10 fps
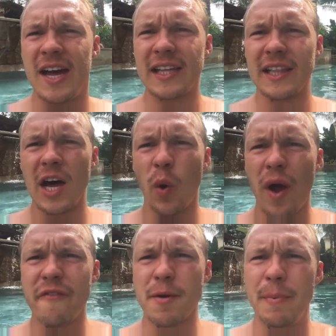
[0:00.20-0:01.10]

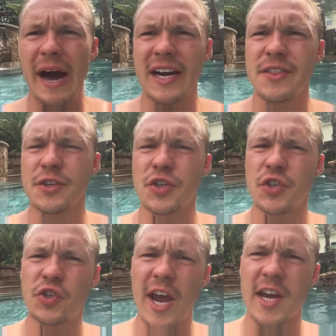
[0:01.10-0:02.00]
Hello everybody, this
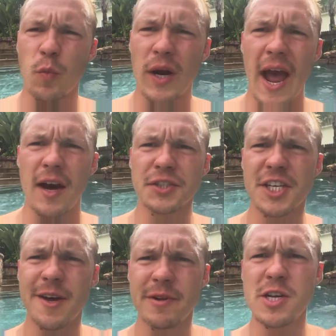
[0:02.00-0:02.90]
is Jacob
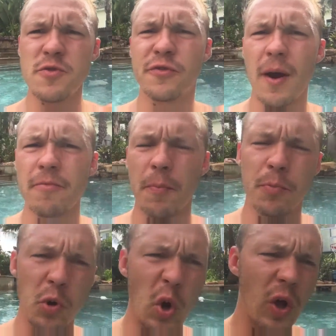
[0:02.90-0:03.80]
Rakowski coming to you from the
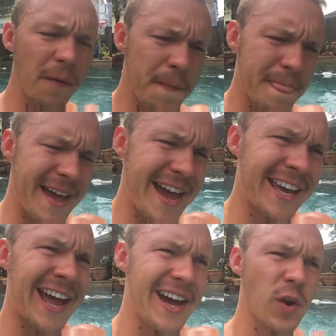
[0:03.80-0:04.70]
pool
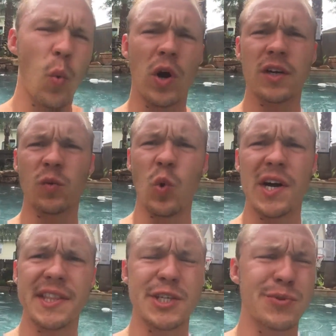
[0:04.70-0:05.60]
and I had a
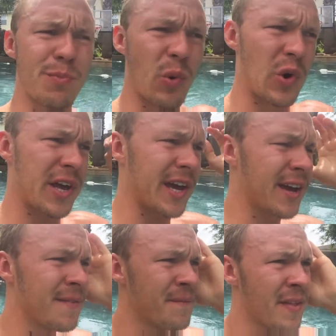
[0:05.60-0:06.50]
one-on-one -on -one this
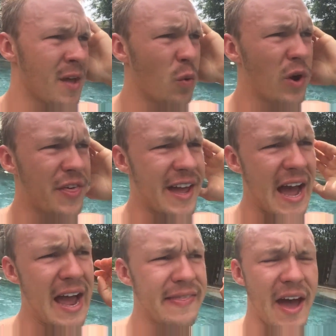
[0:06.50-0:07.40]
morning with a
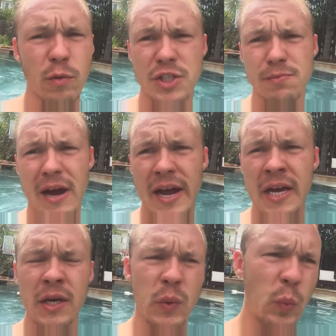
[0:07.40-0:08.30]
guy that was
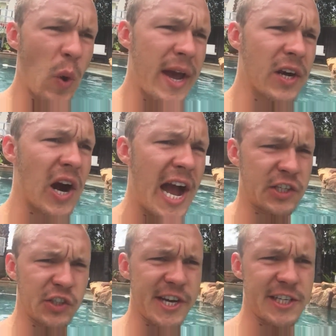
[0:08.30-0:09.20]
my waiter
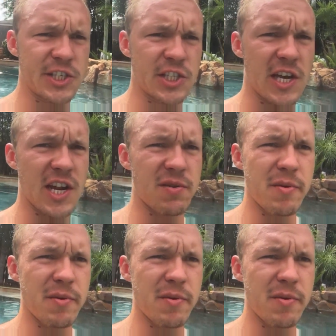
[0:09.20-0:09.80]
actually on Sunday.